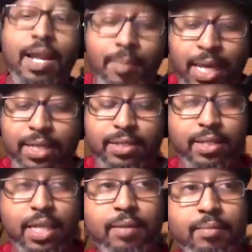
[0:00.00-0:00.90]
it
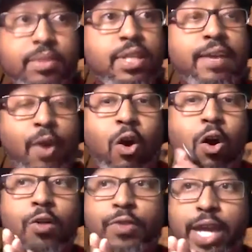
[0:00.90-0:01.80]
seem, gave
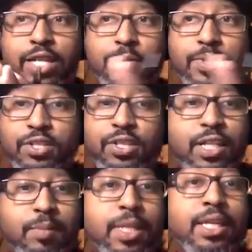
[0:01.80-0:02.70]
all the exposition at
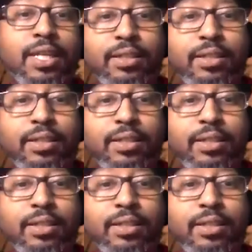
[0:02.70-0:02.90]
the beginning.